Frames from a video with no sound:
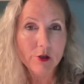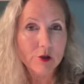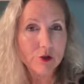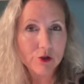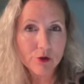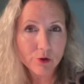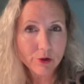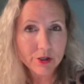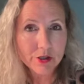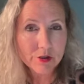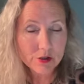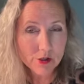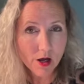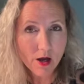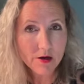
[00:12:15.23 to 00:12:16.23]
Jordan
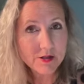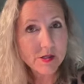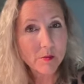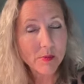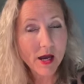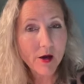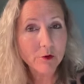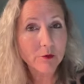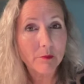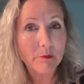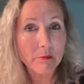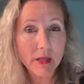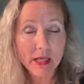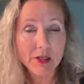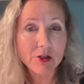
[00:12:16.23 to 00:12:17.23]
talks about
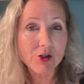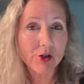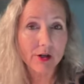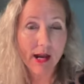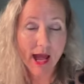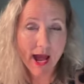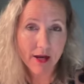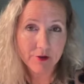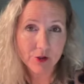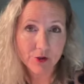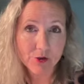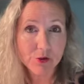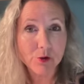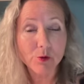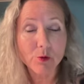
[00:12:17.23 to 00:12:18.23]
major
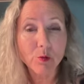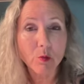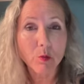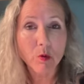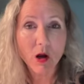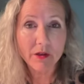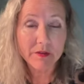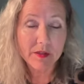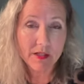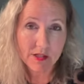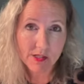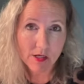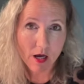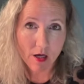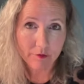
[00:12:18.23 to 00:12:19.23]
actors who want
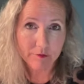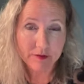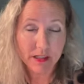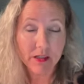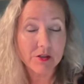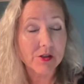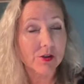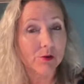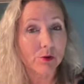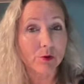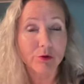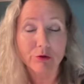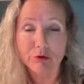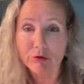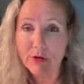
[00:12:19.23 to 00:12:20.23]
this conflict to
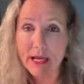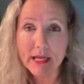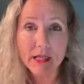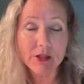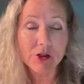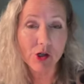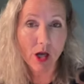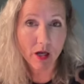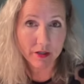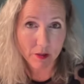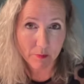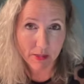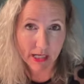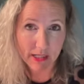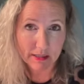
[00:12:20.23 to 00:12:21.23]
rage
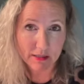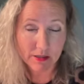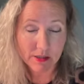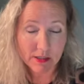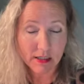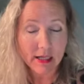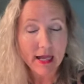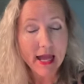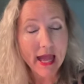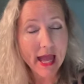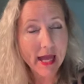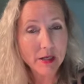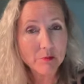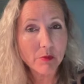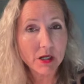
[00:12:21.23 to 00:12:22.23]
unabated,
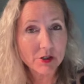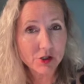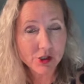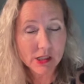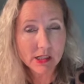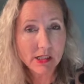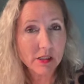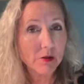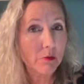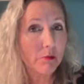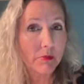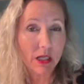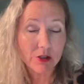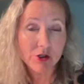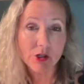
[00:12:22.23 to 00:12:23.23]
and Maajid
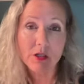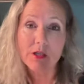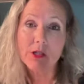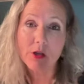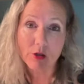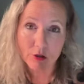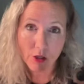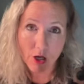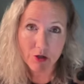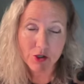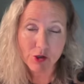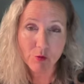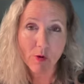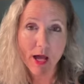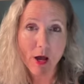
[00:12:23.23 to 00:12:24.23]
mentions Klaus
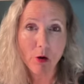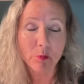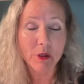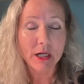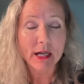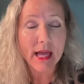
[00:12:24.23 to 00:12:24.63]
Schwab